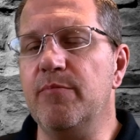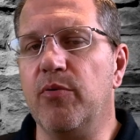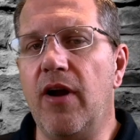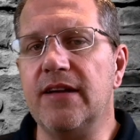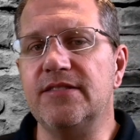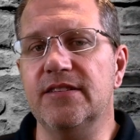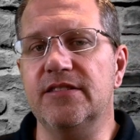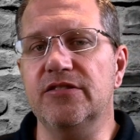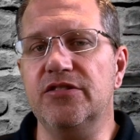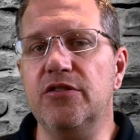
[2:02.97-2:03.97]
process
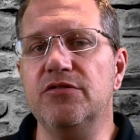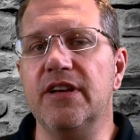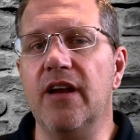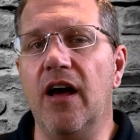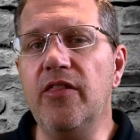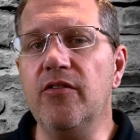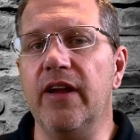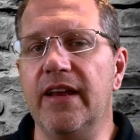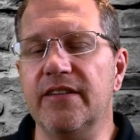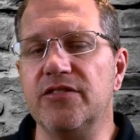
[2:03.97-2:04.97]
is used in other
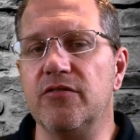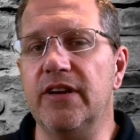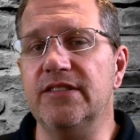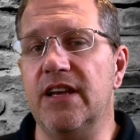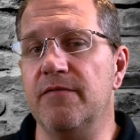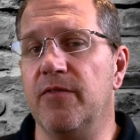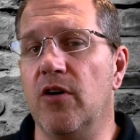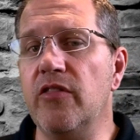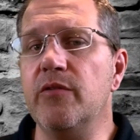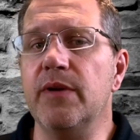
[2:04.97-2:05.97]
industries and for
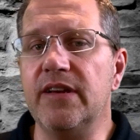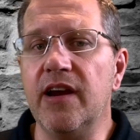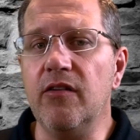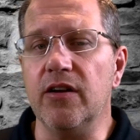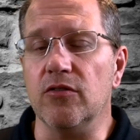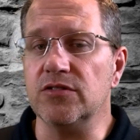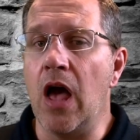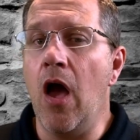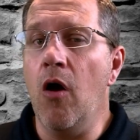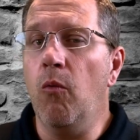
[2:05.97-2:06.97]
other materials.
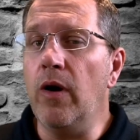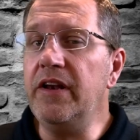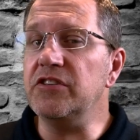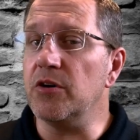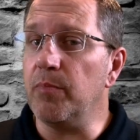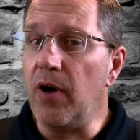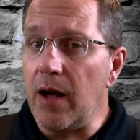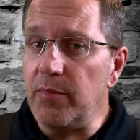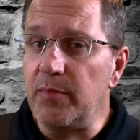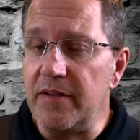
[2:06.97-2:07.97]
One that you're
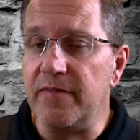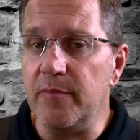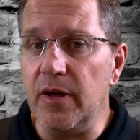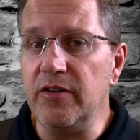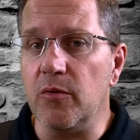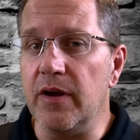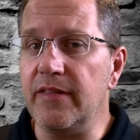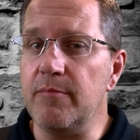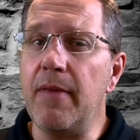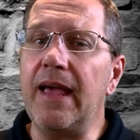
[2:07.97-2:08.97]
probably familiar with
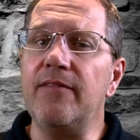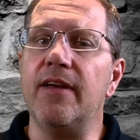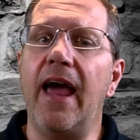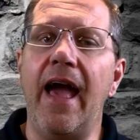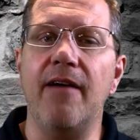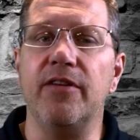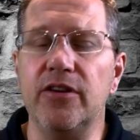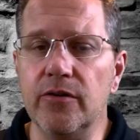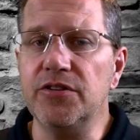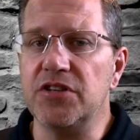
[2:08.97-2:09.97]
and may even have in
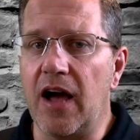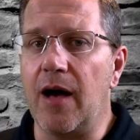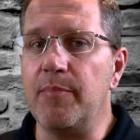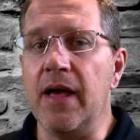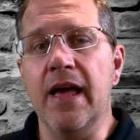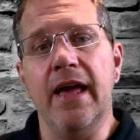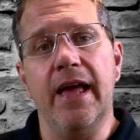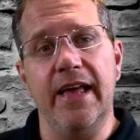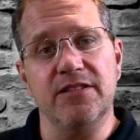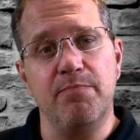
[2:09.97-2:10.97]
your shop is